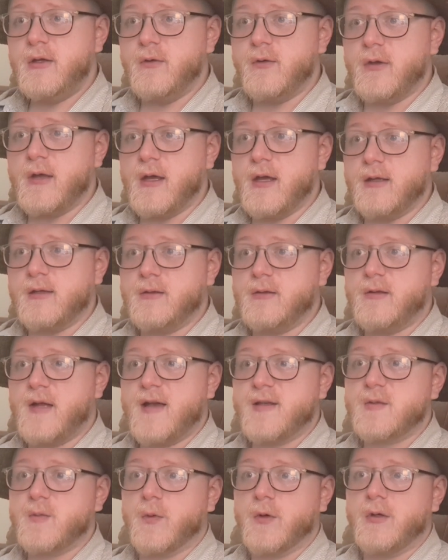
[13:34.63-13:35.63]
you get
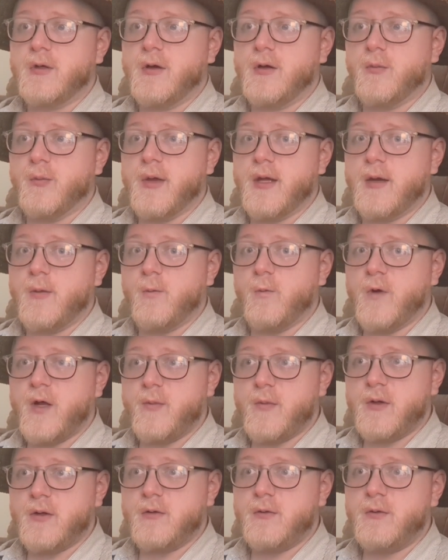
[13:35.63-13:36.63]
desperate young men and
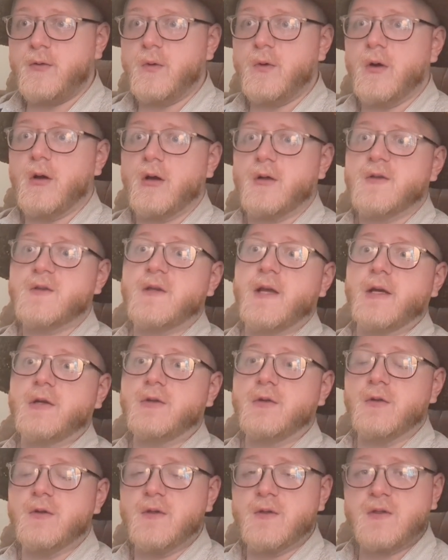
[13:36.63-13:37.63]
women who are
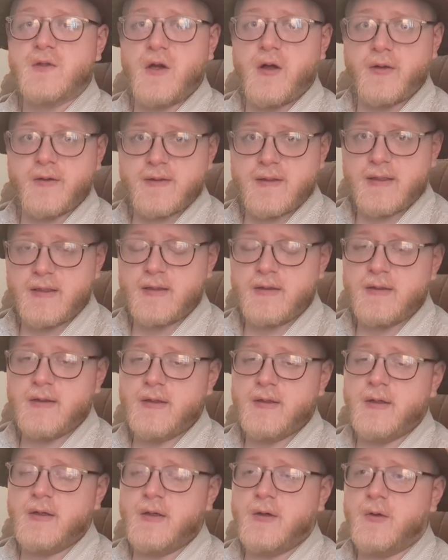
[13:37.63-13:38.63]
sexually assaulted
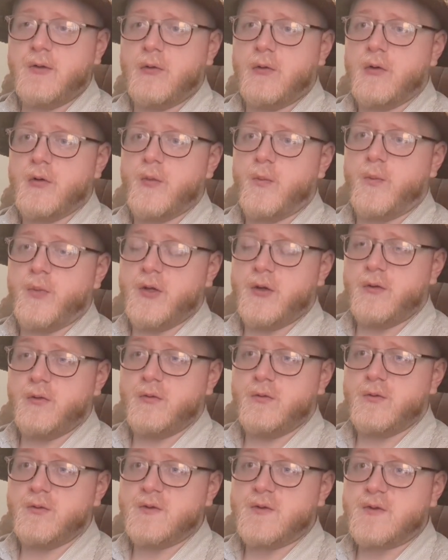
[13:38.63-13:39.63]
or
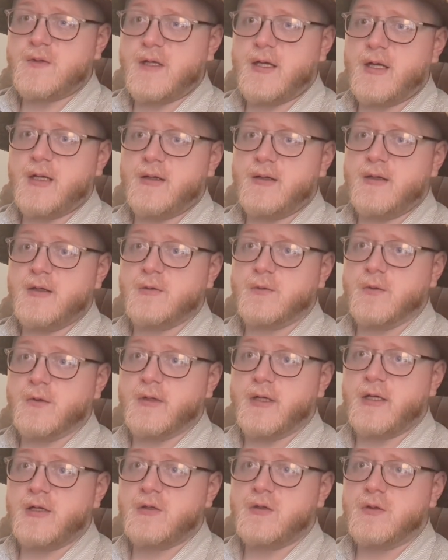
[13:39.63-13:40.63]
abused in these
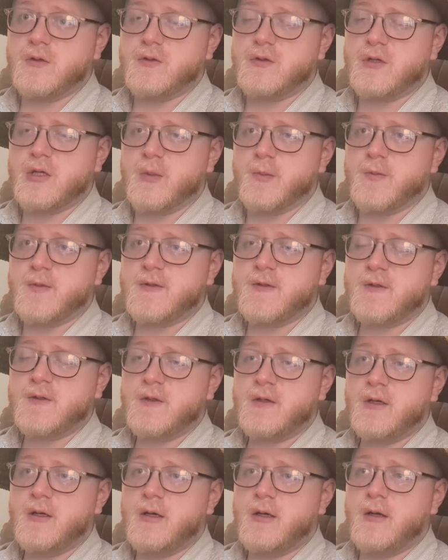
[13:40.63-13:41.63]

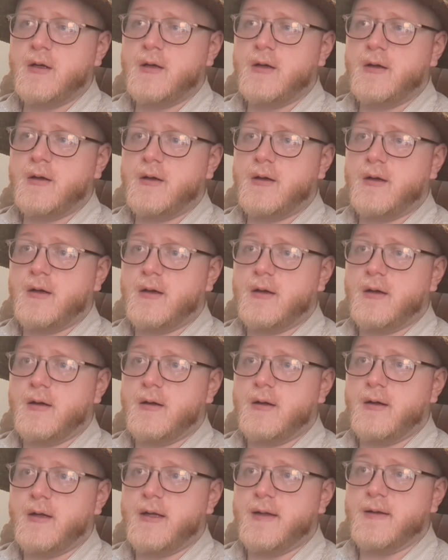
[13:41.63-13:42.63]
relationships.
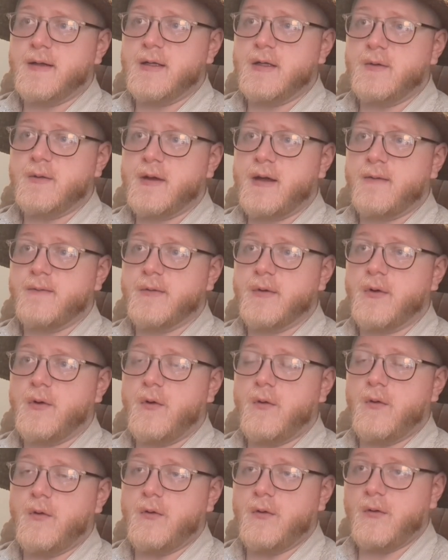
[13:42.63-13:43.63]
And then you have the
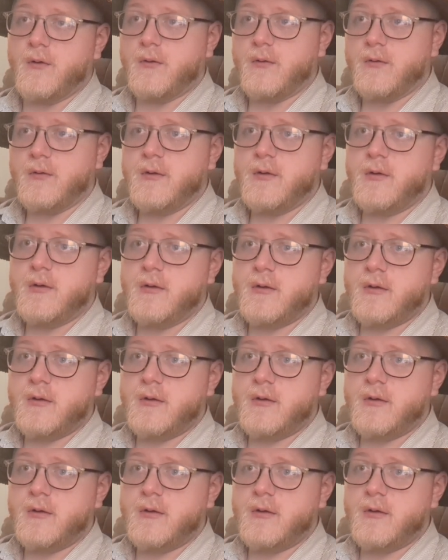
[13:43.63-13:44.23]
whole